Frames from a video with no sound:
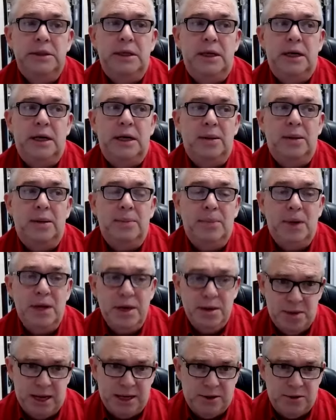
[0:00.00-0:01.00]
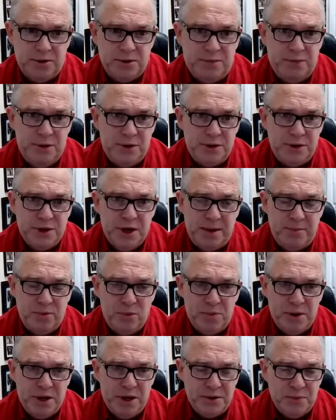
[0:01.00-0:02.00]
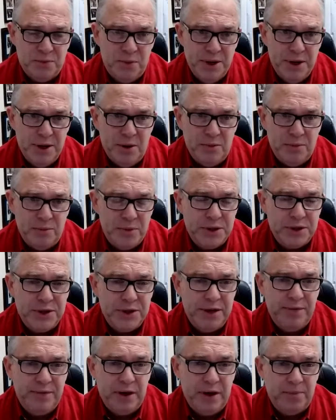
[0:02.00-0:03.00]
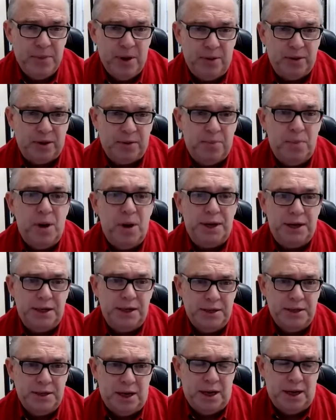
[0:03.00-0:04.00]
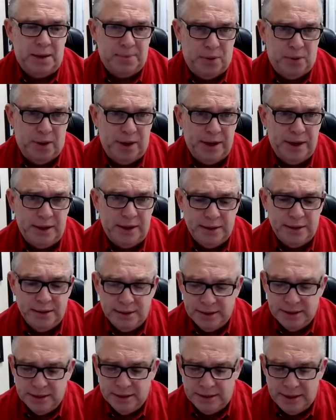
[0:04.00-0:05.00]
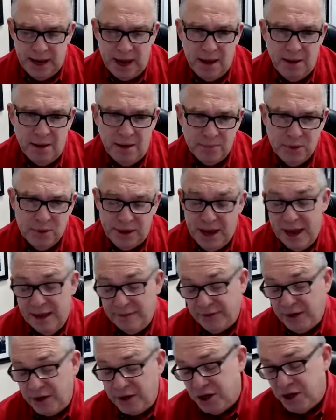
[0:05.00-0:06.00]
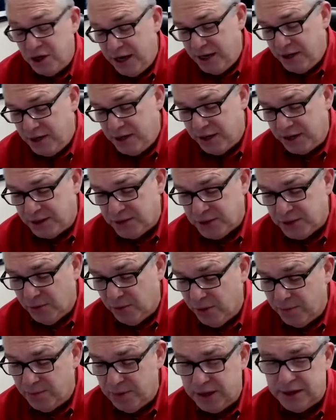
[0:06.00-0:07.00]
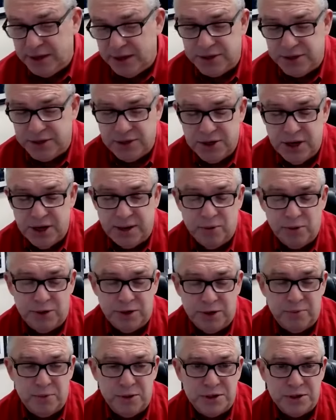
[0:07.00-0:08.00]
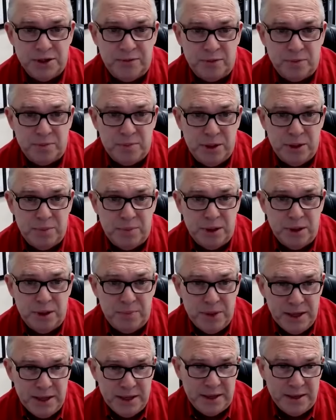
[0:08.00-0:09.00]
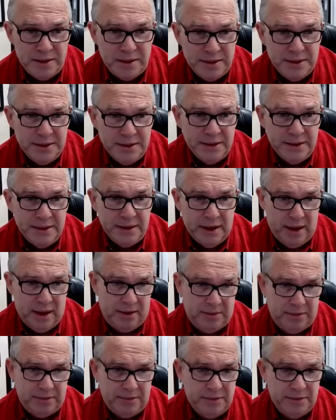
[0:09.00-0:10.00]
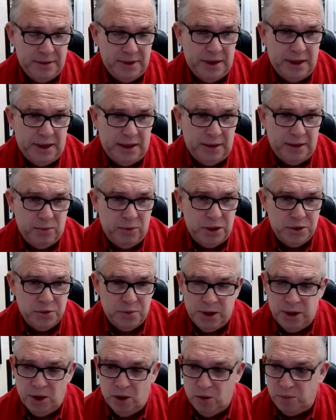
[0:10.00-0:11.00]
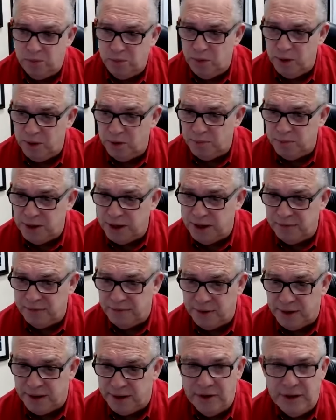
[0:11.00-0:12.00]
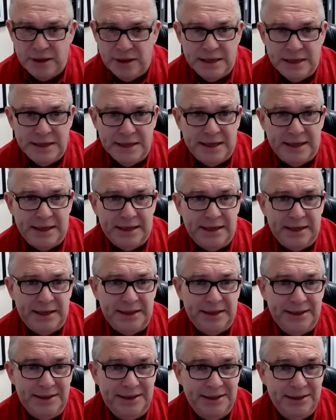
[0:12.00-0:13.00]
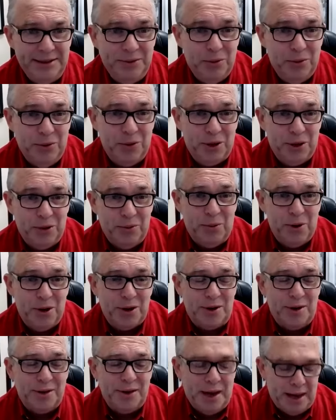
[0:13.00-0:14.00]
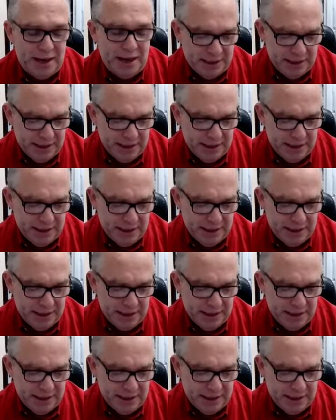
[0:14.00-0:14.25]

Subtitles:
money makers for the chamber, because we don't receive any public money to operate. Now I'm going to have to change that story, because the chamber did receive a PPP loan, which we hope will be forgiven. We're going to work on that.